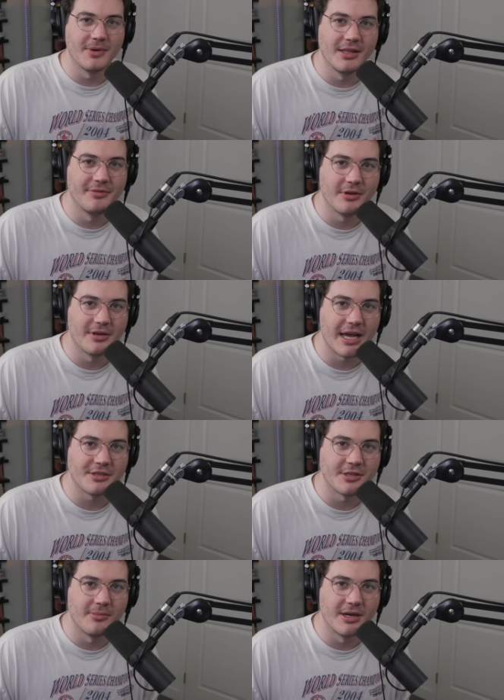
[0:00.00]
we love DoorDash
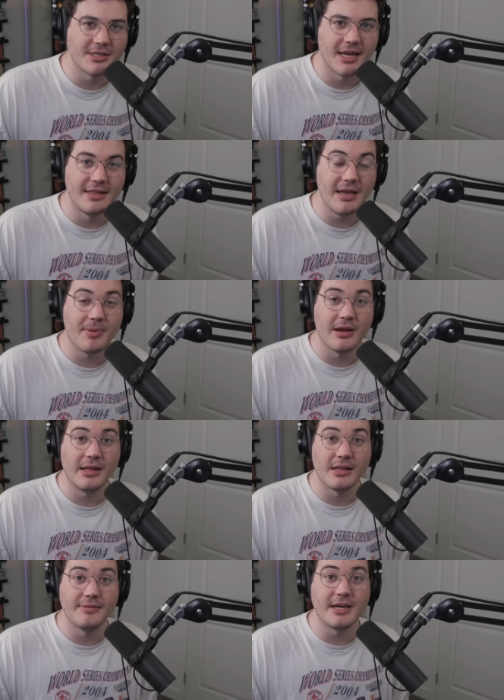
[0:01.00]
so much, and they apparently
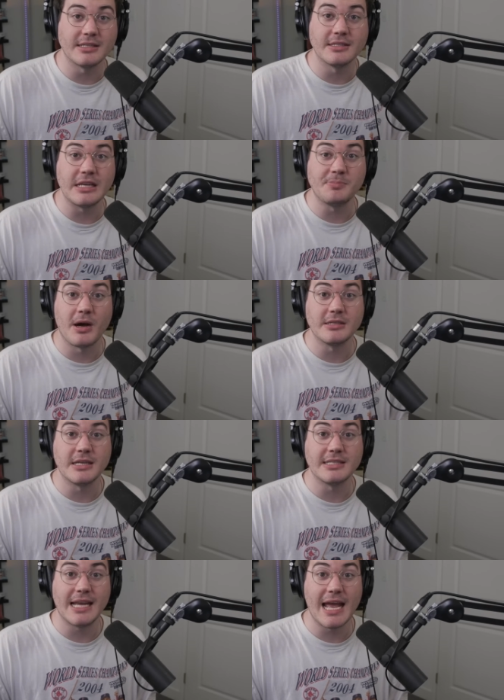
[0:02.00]
love us because they sponsored
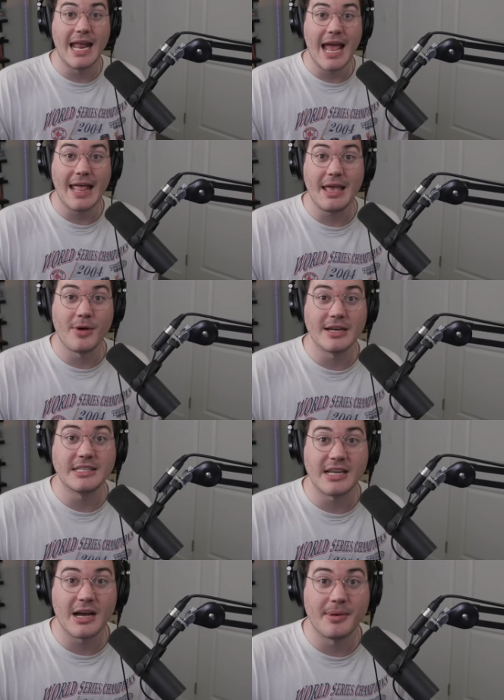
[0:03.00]
us again, and they want us
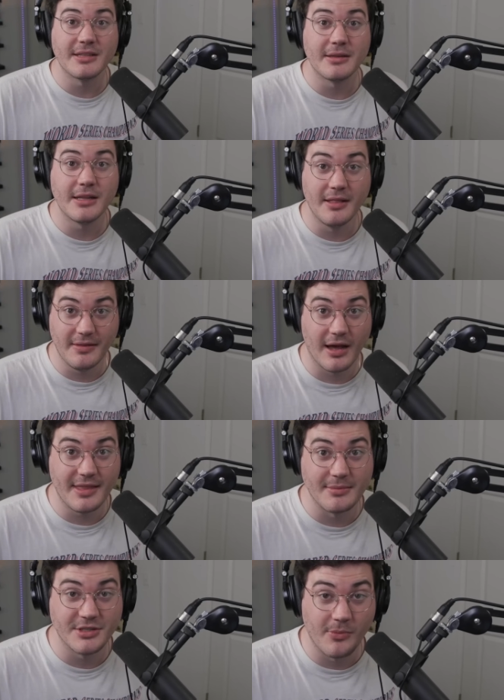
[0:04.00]
to talk about
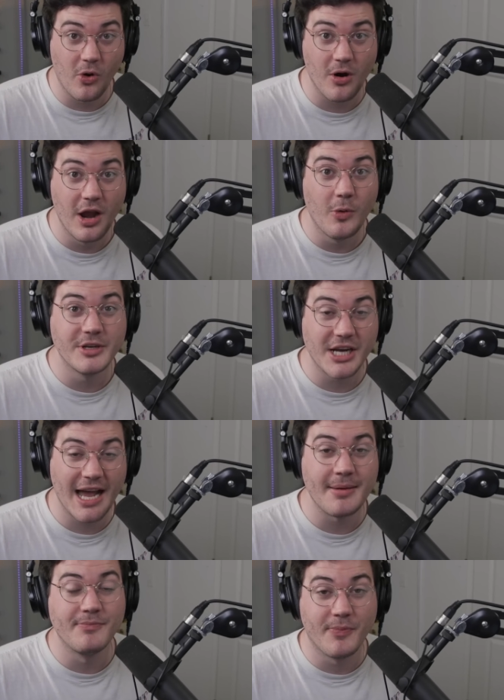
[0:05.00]
them some more, which
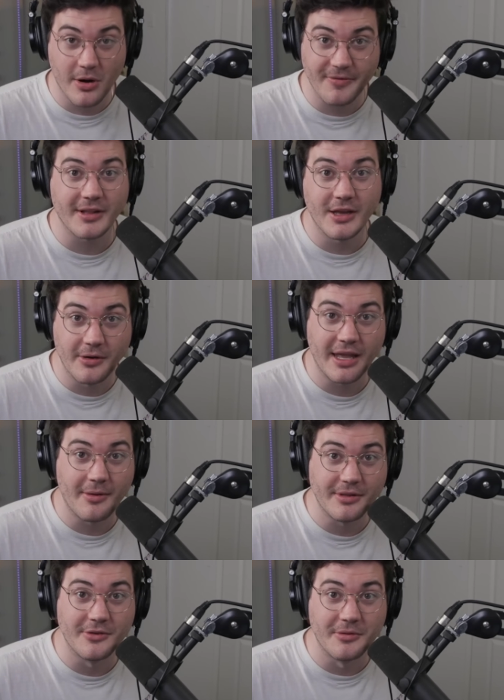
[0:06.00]
I am perfectly okay
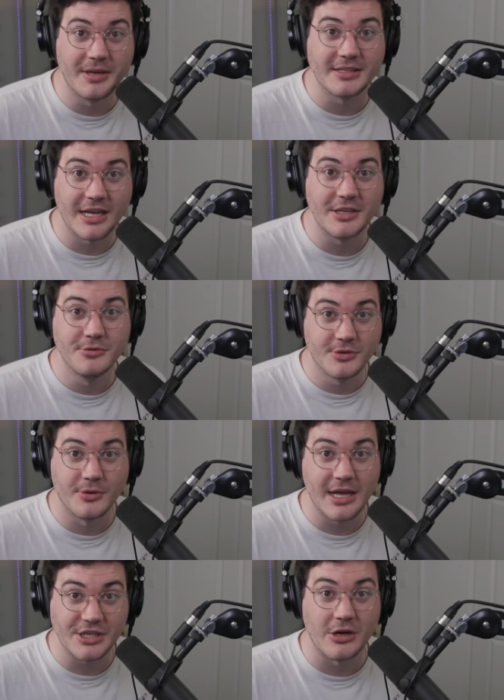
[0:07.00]
with doing because I use
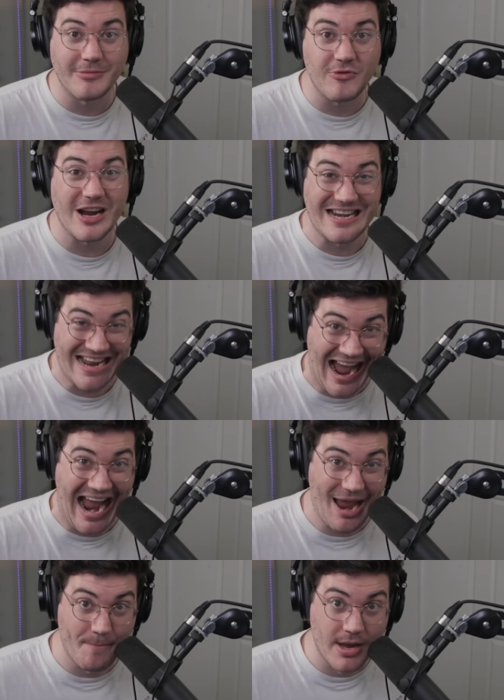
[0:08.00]
DoorDash all the friggin'
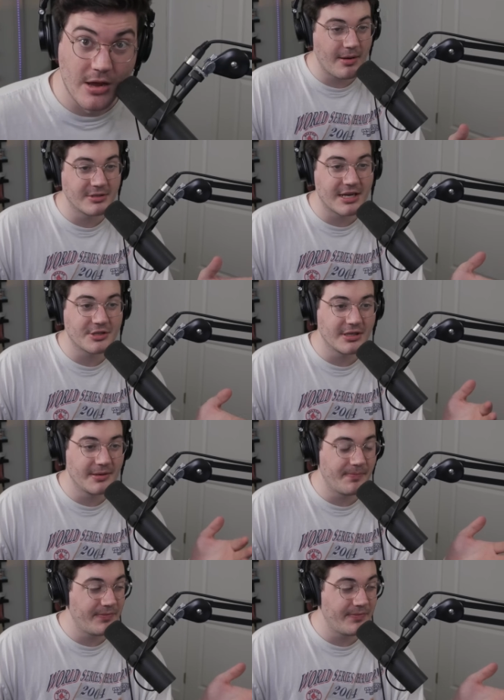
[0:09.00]
time. I was actually